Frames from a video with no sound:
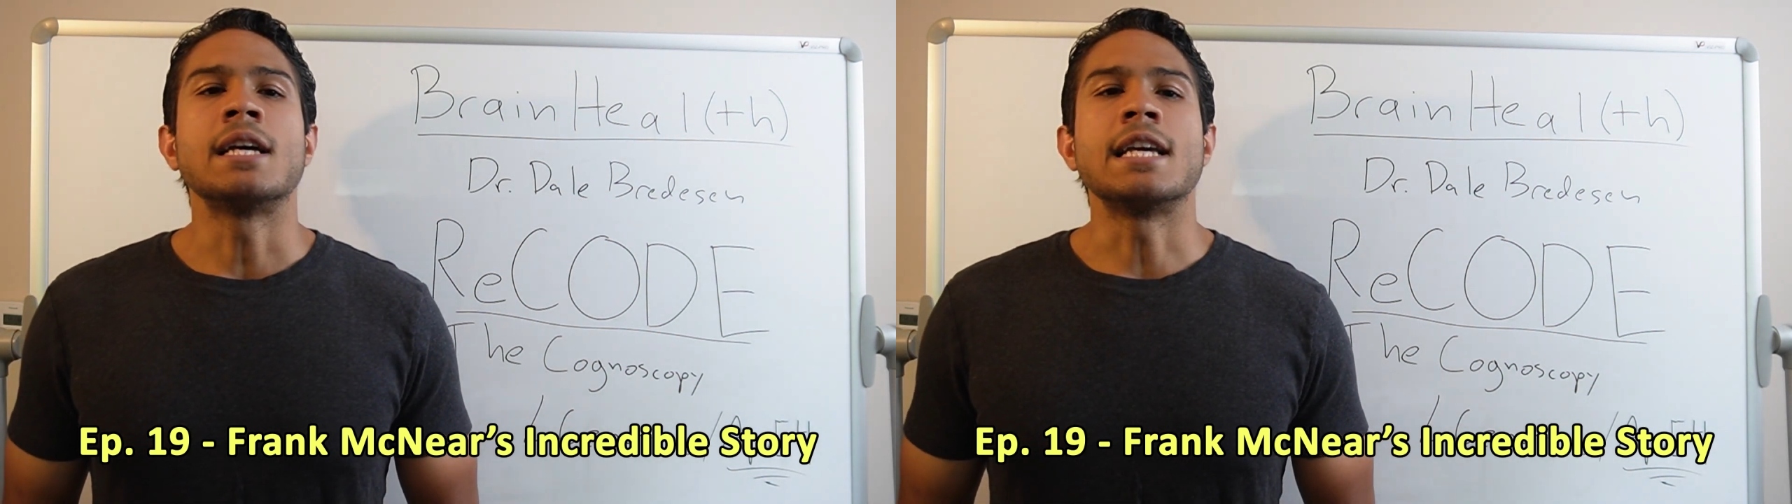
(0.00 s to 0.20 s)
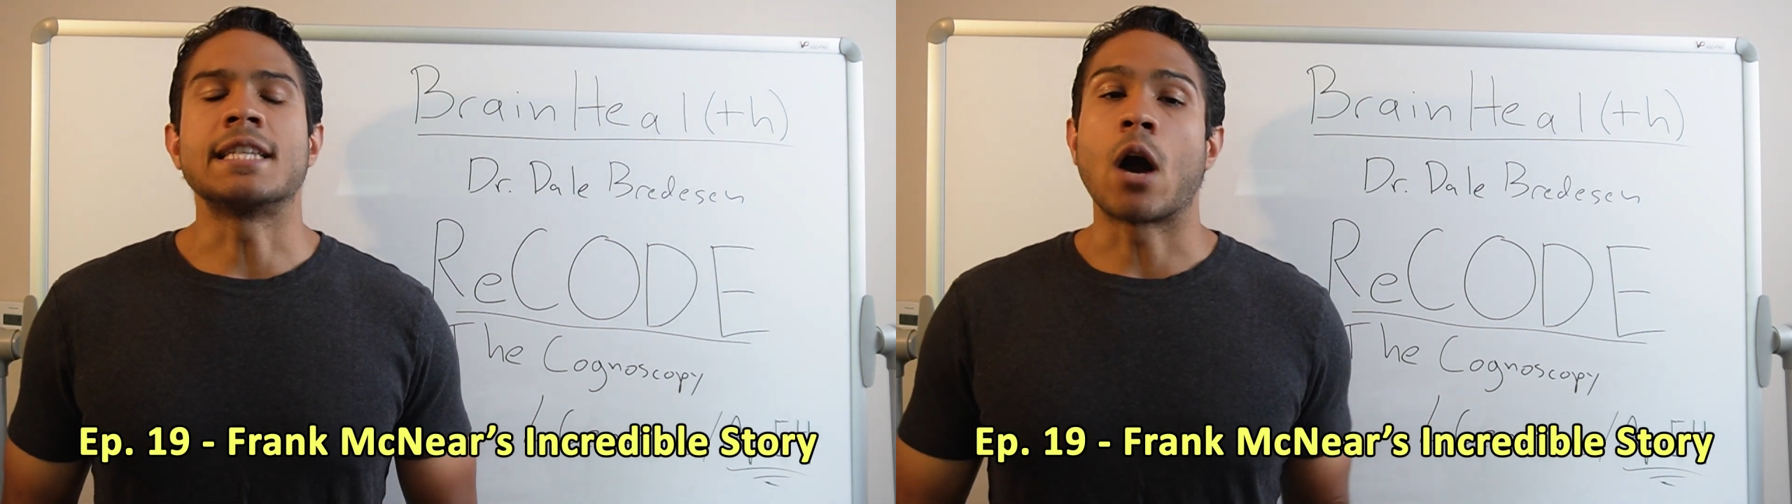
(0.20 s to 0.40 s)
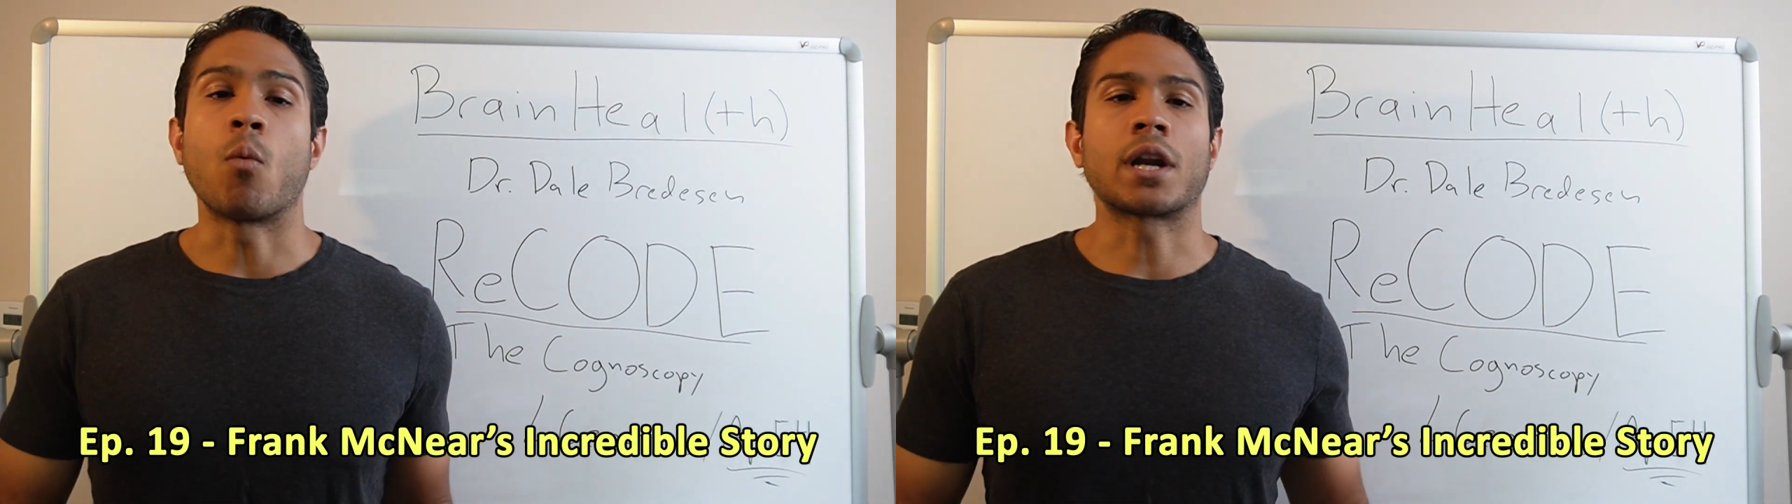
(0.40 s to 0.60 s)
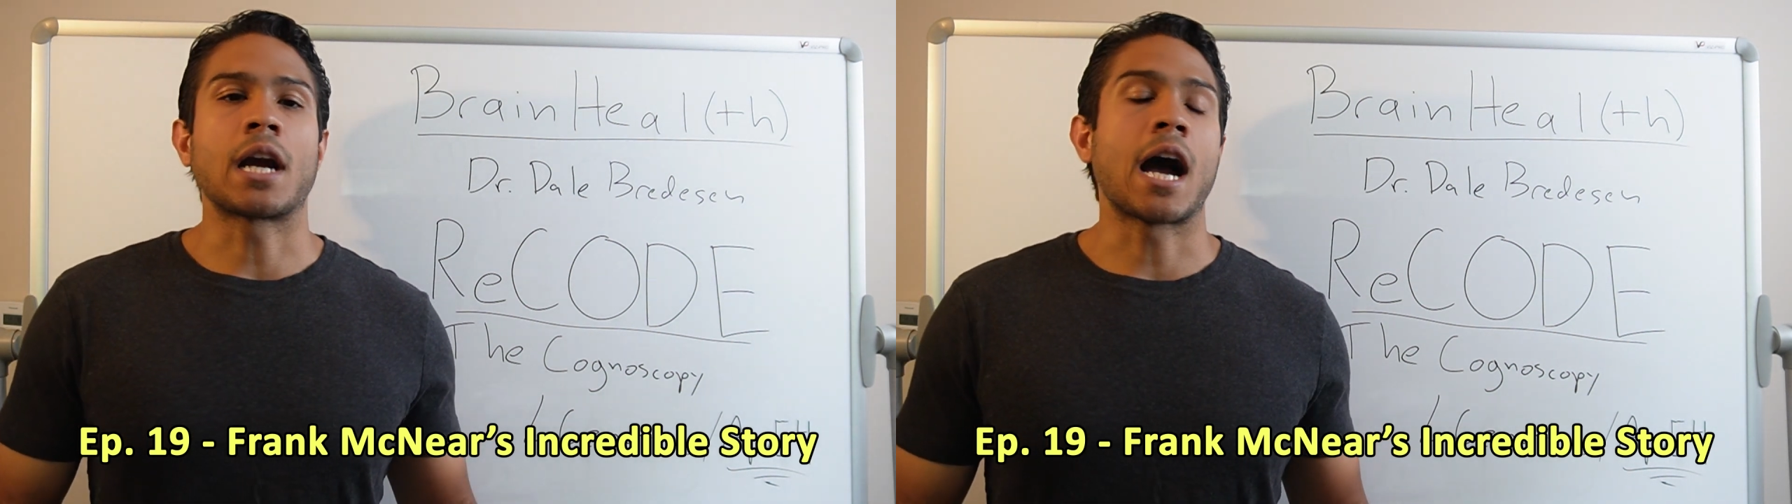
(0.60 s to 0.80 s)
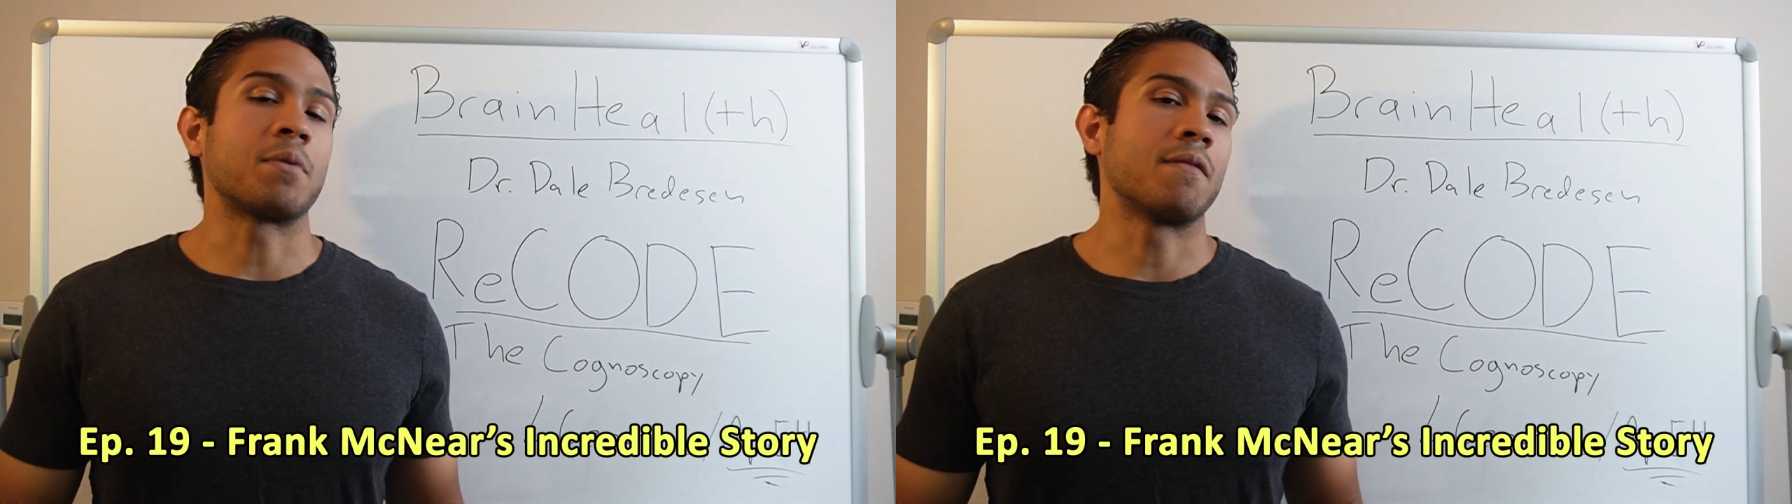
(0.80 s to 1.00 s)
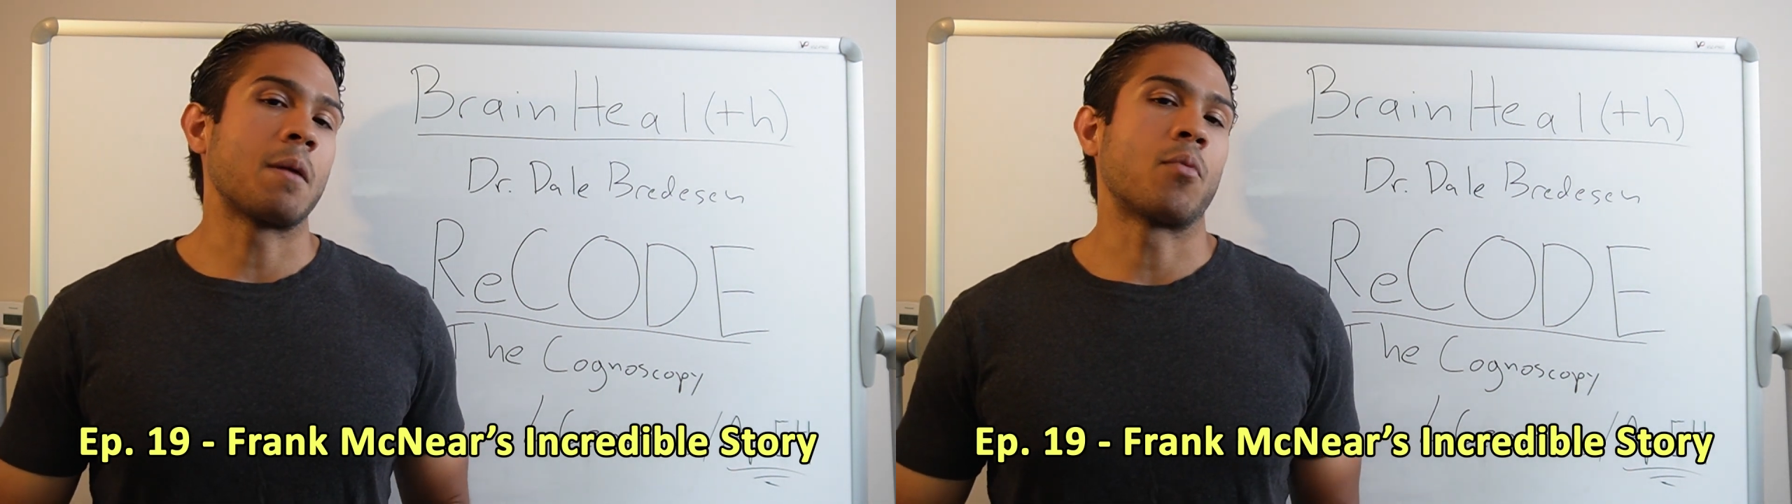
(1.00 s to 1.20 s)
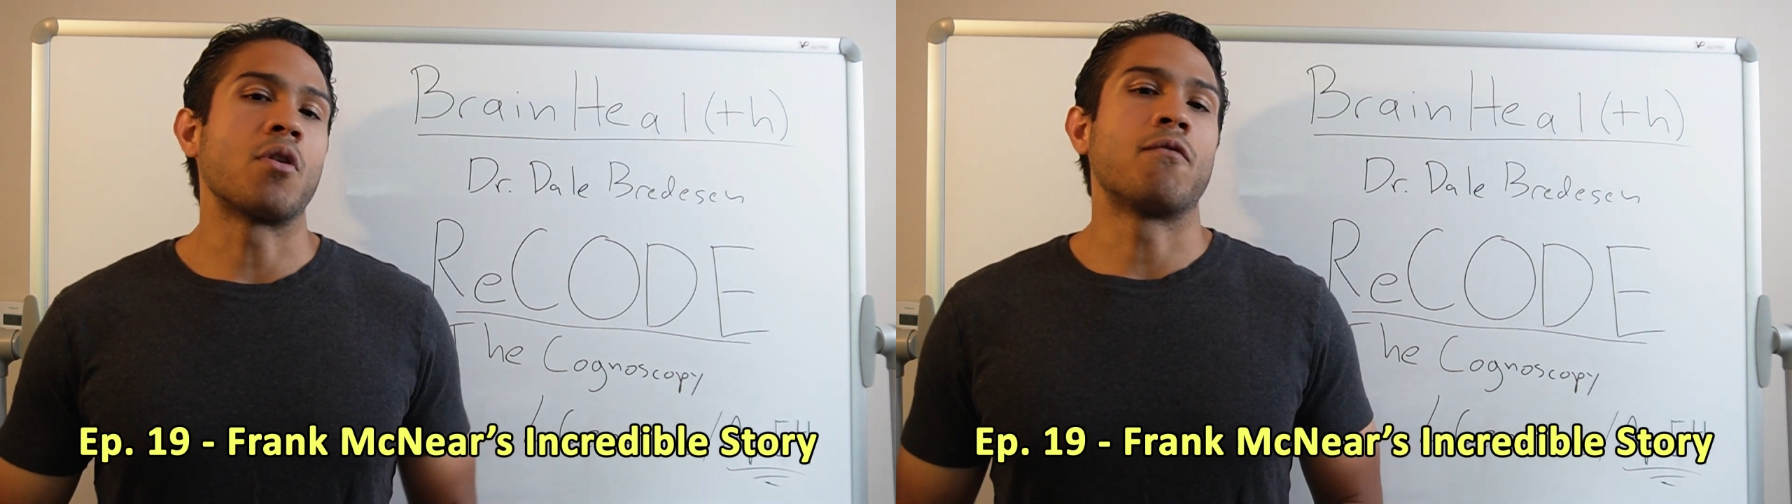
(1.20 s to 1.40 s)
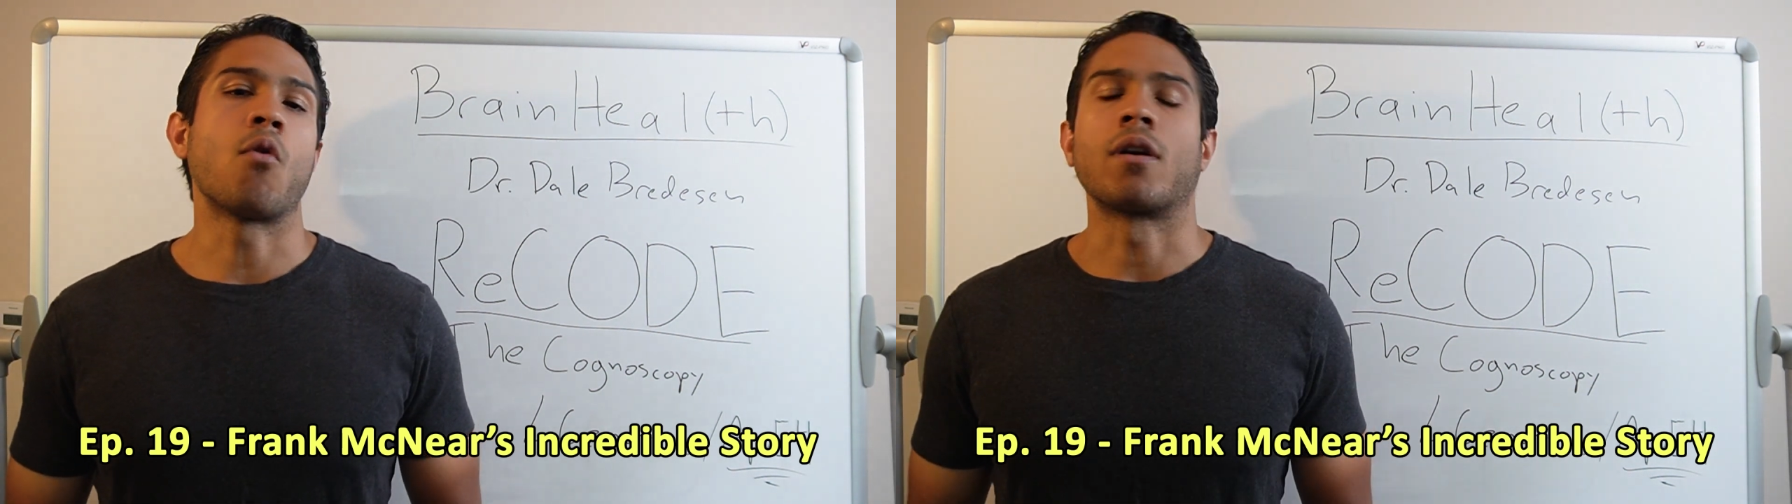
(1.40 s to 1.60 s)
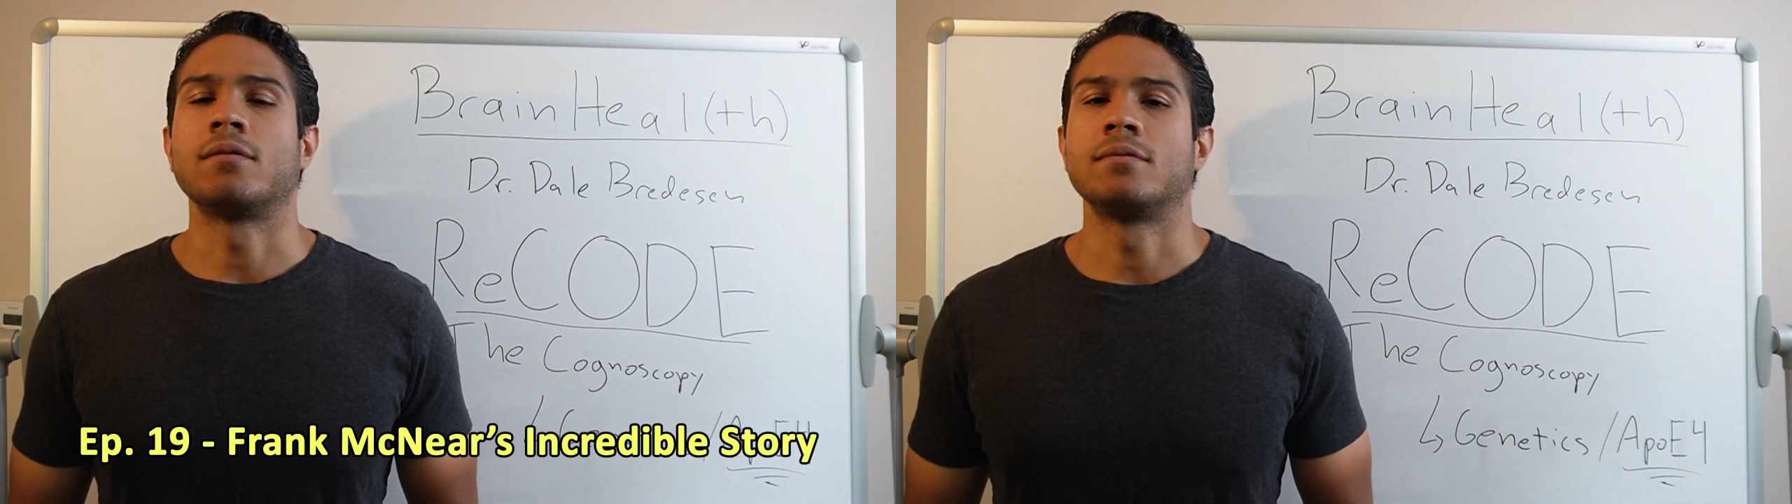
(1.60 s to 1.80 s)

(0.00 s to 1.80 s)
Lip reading: He's got one copy of APOE4.